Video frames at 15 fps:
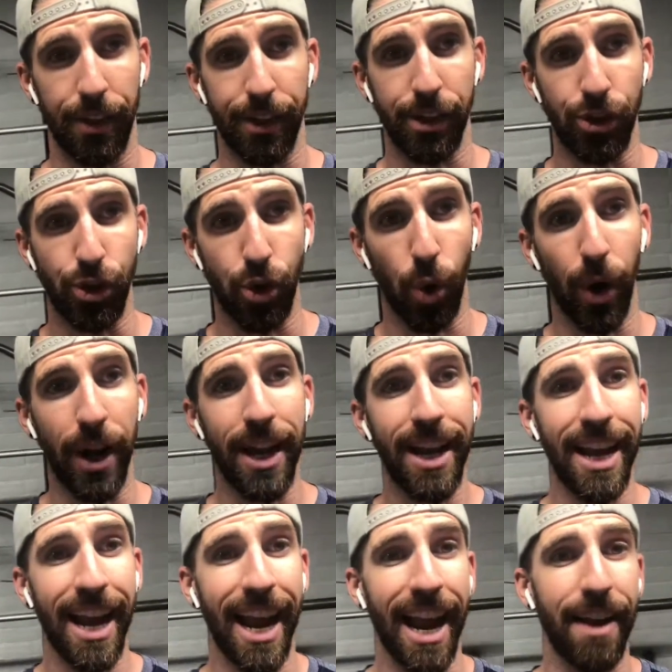
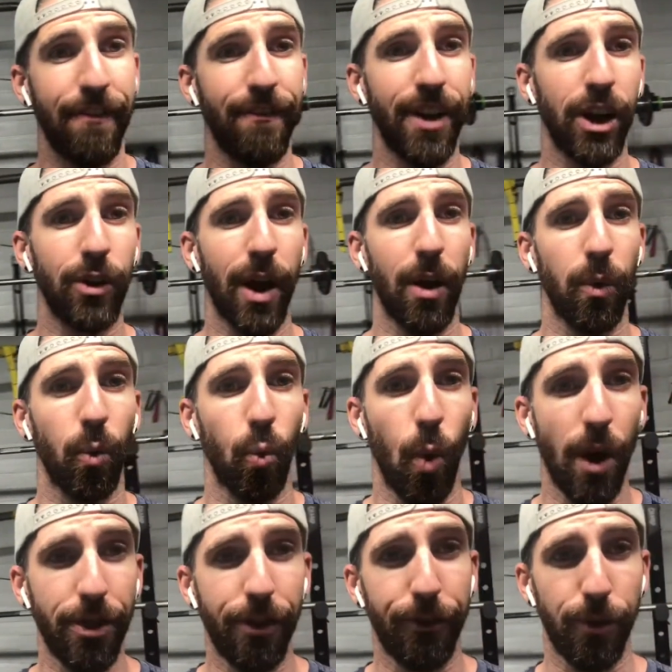enjoy and figure out
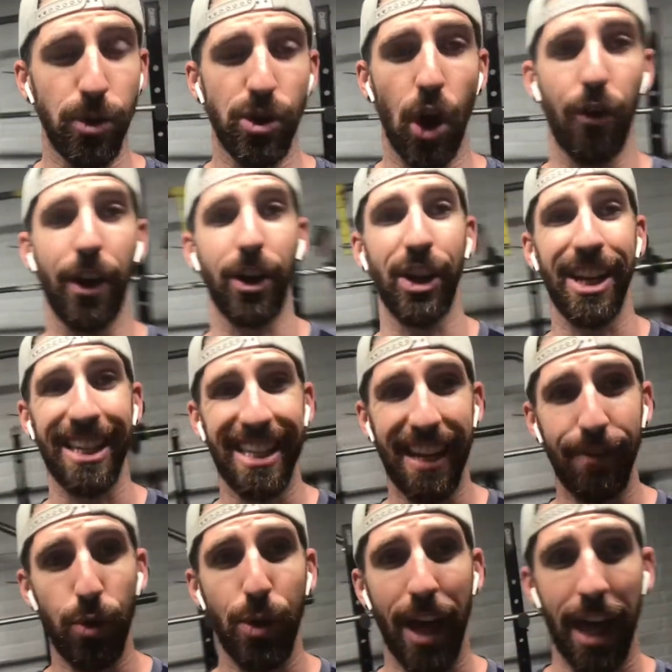what the foods are that are going to
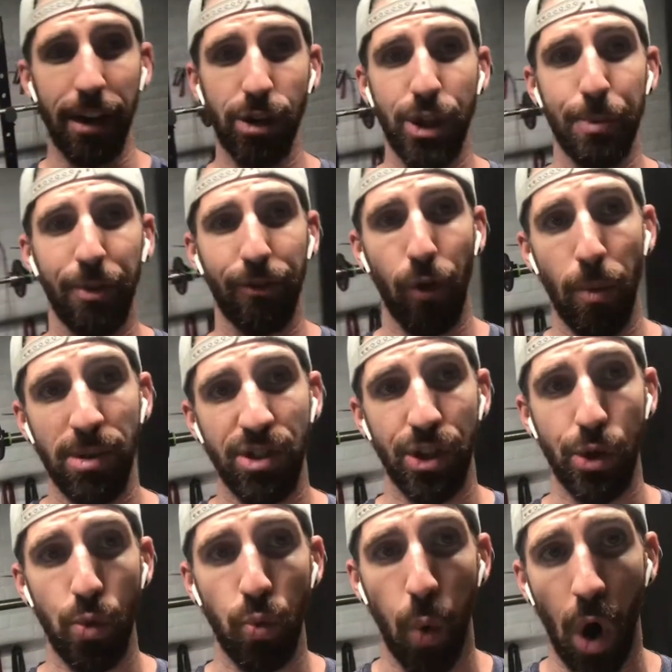give you the energy and performance
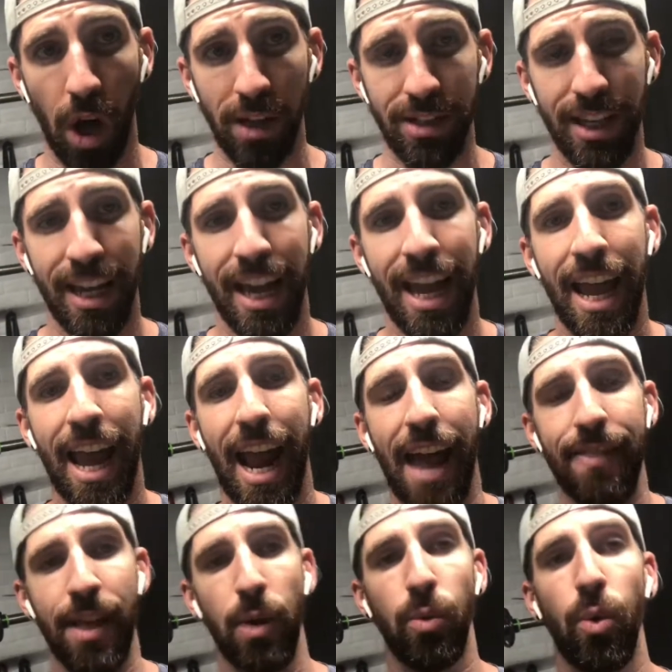that you want
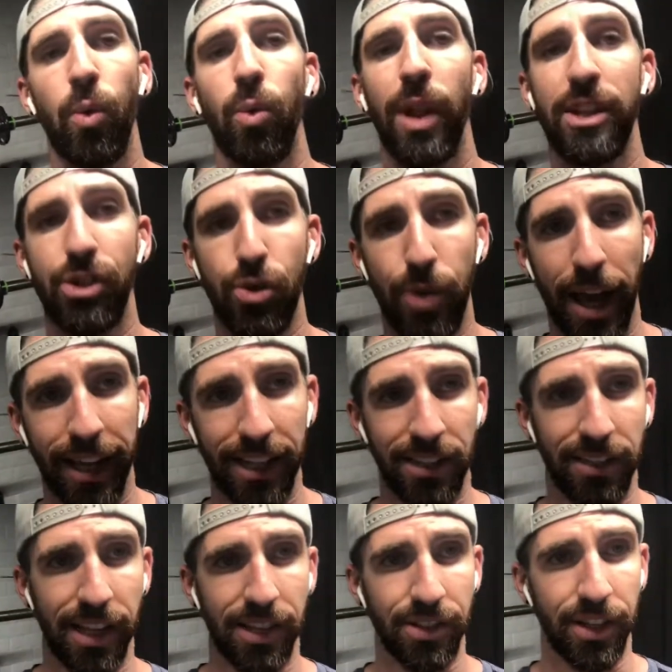and then let's do that
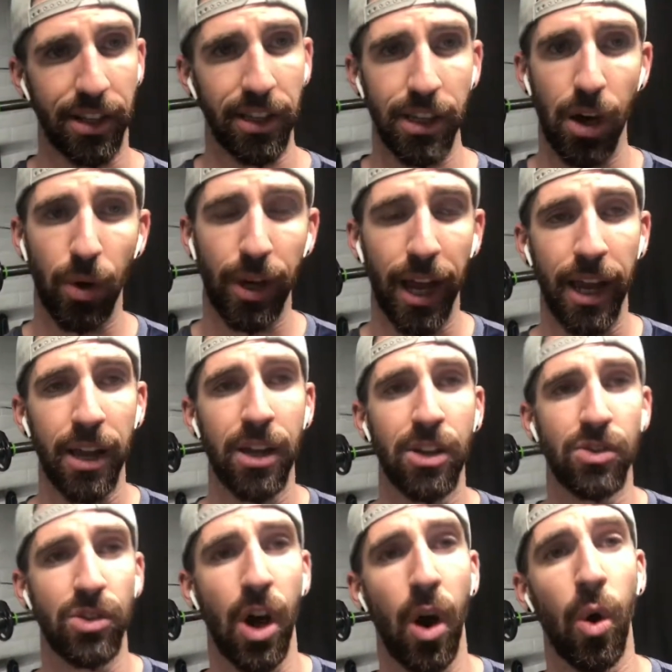consistently, okay?
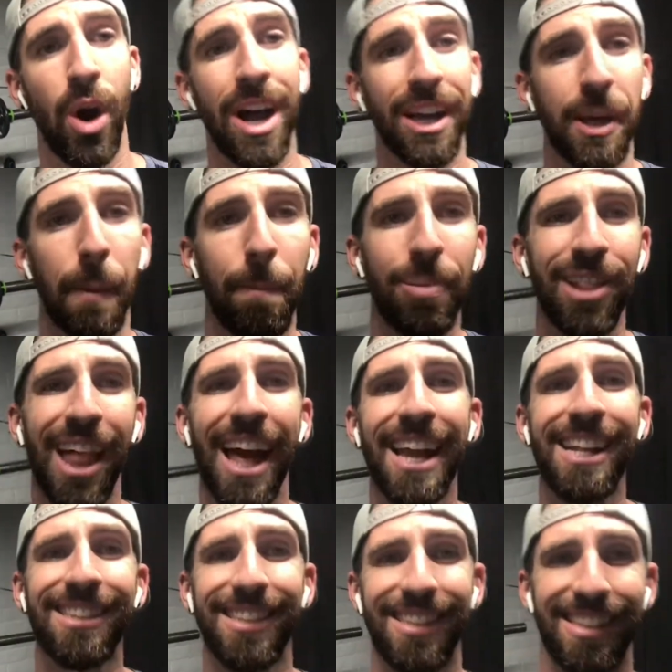So
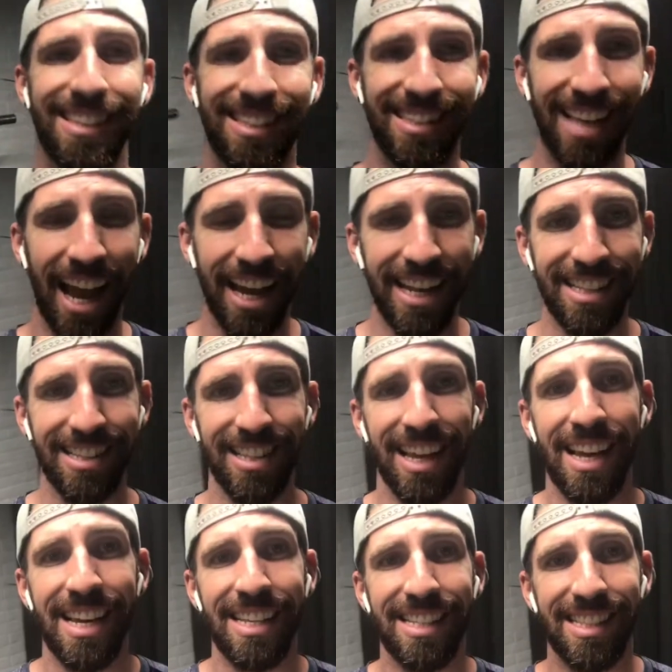compliance is the science.
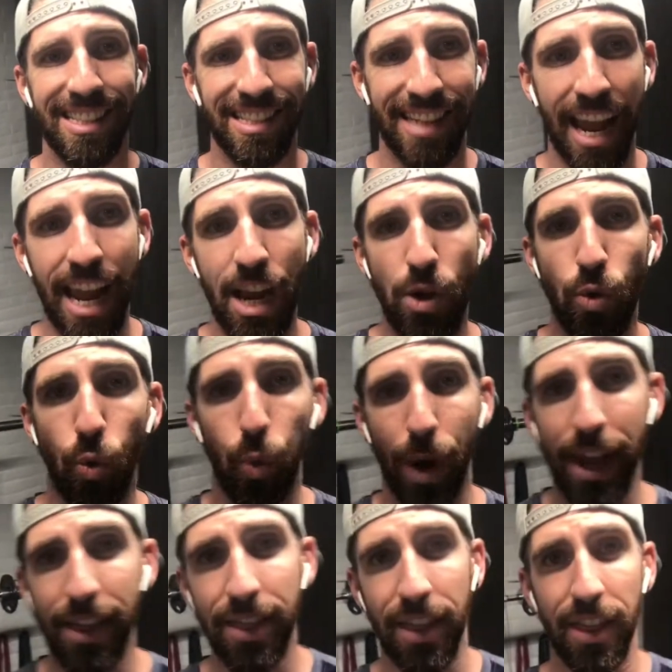Stay
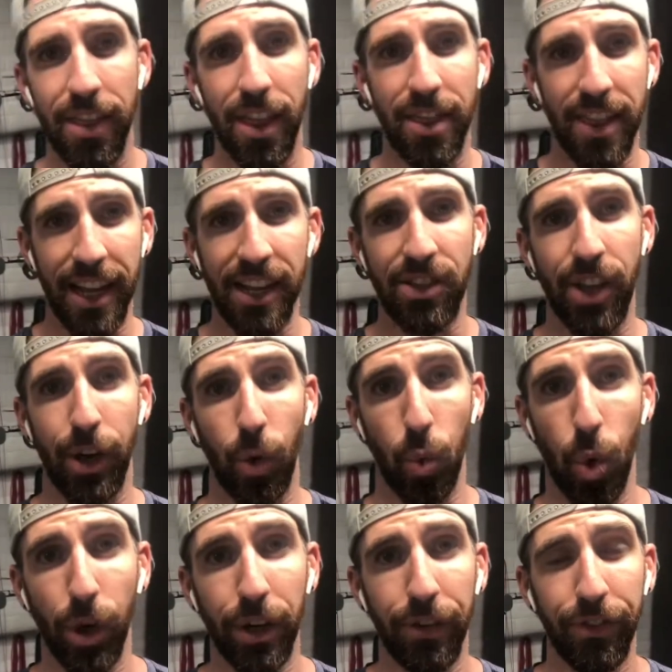with the things that are
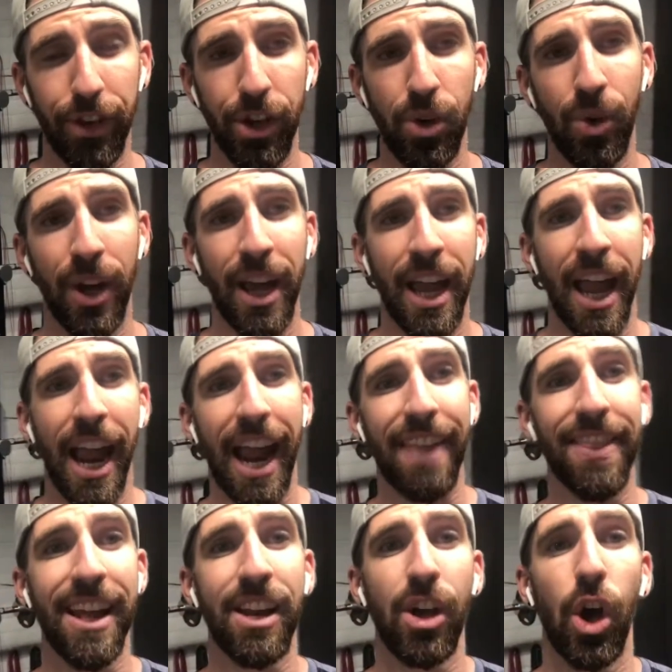working for you
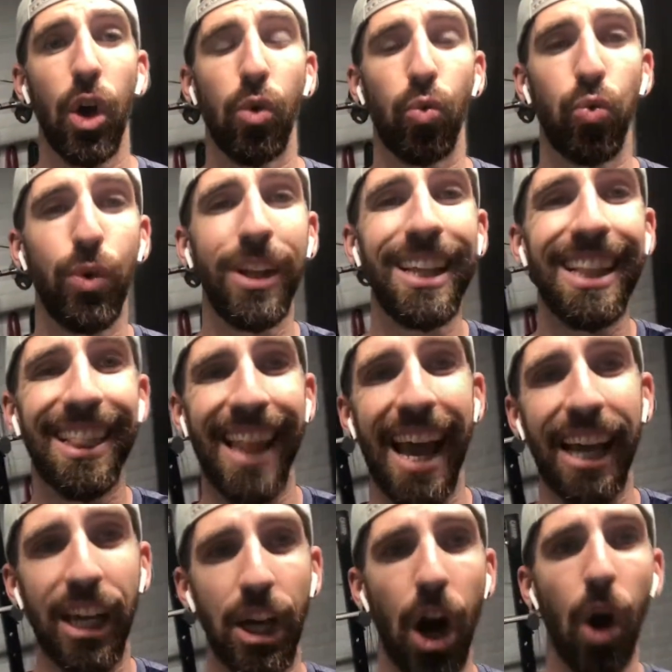and then really
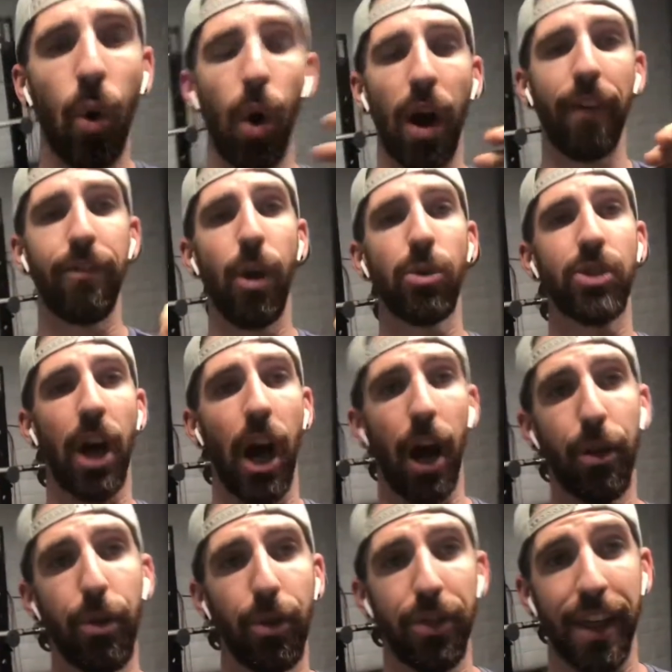let go of those
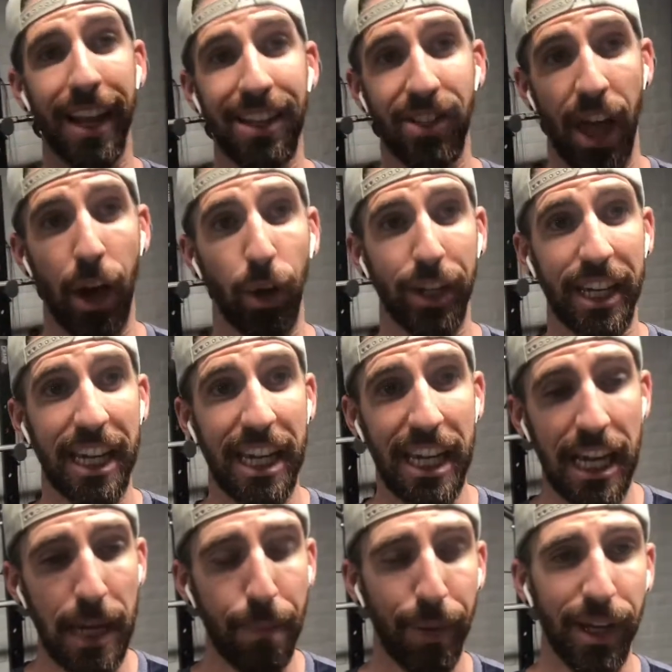other things that are
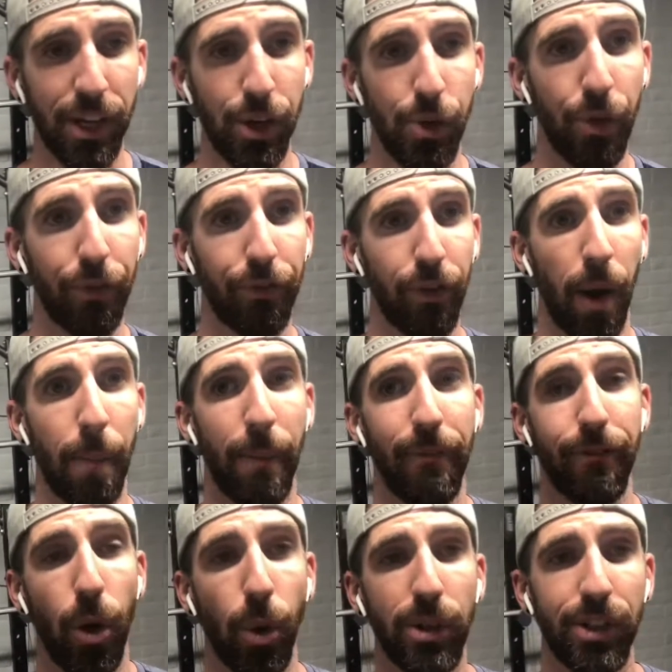keeping you from
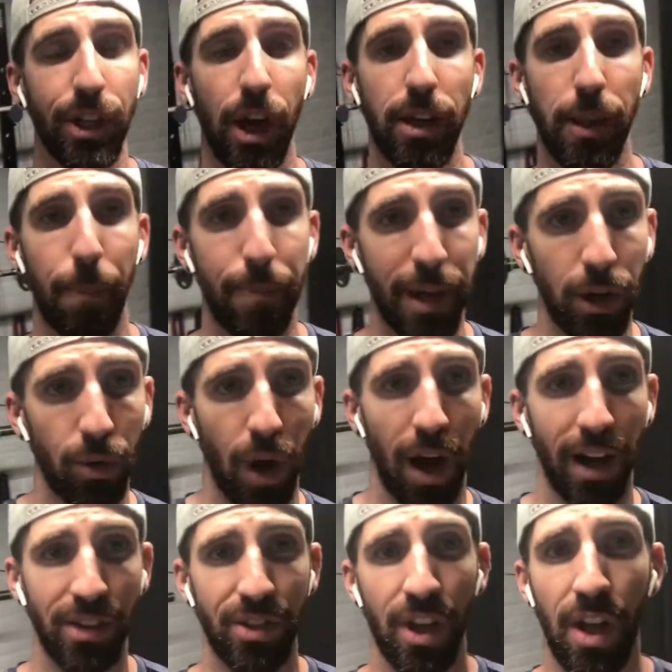focusing on the big
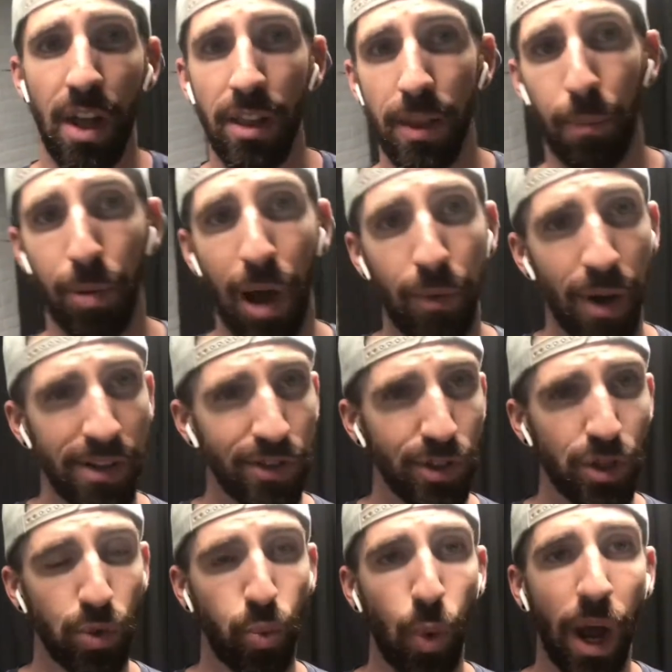rocks. The brown rice
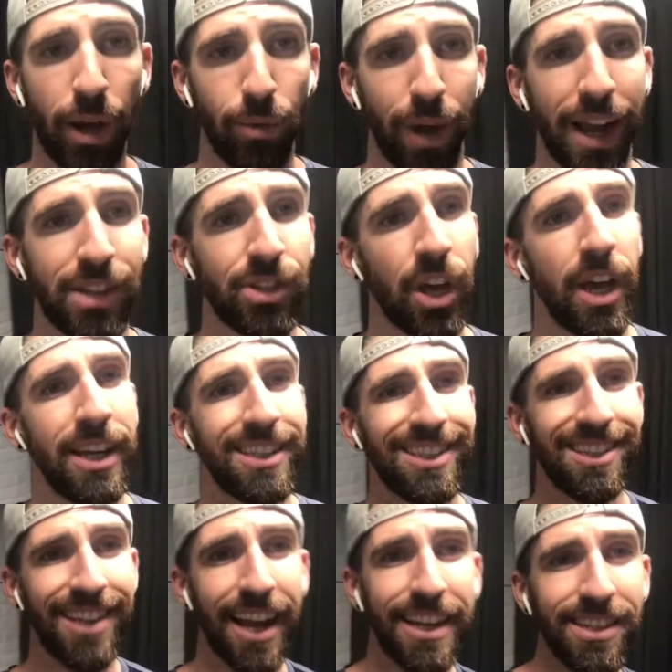versus white rice,
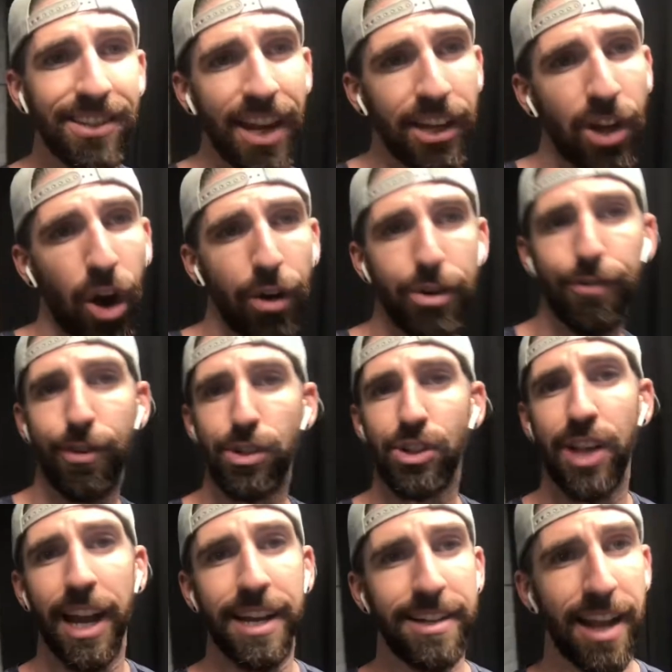steady state cardio
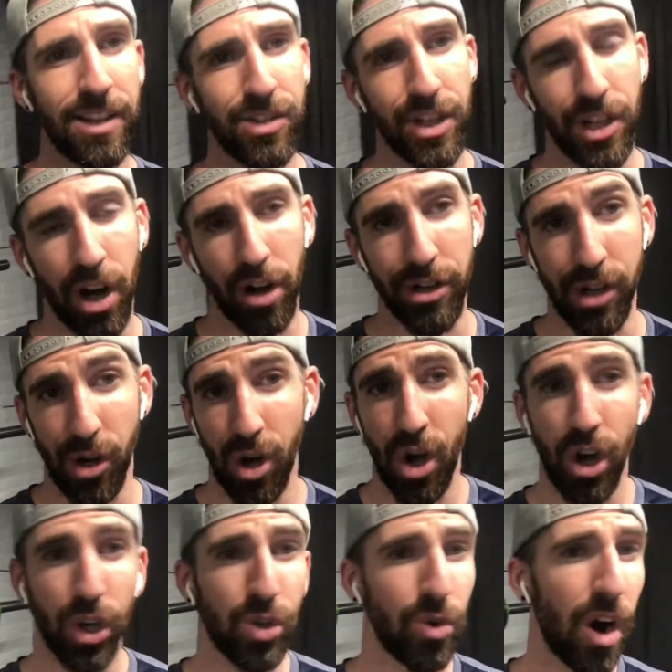versus high intensity cardio,
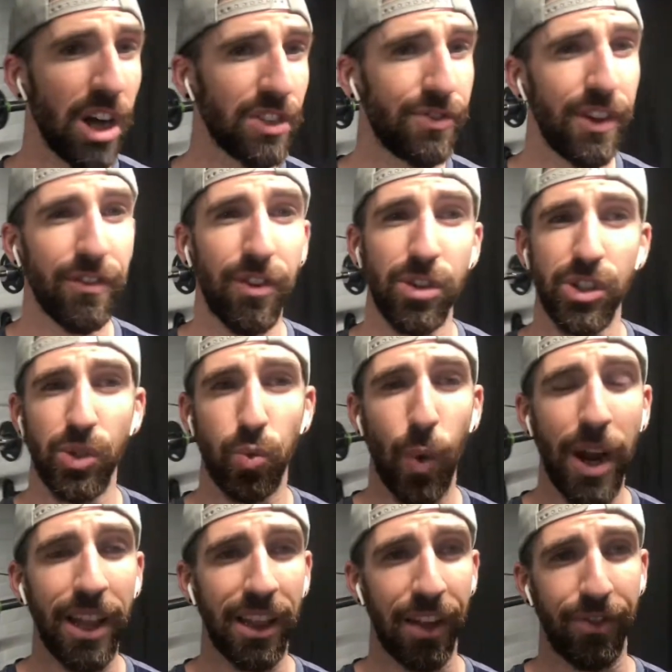CrossFit versus
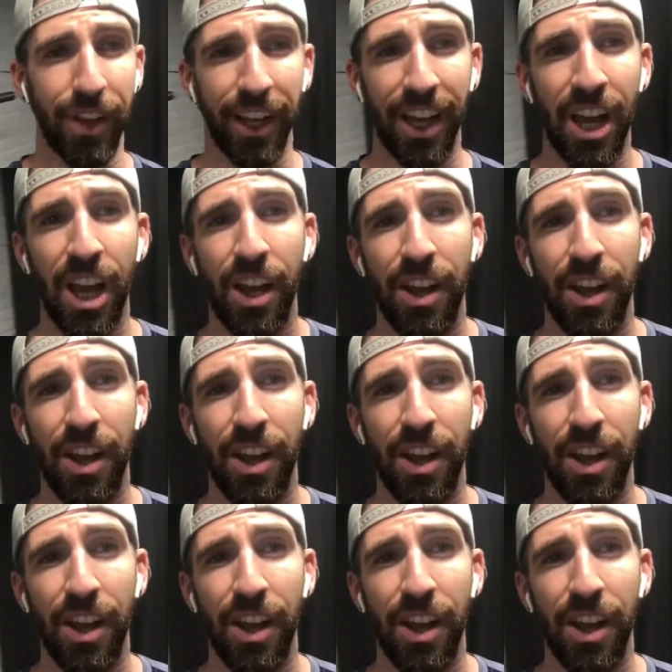weightlifting,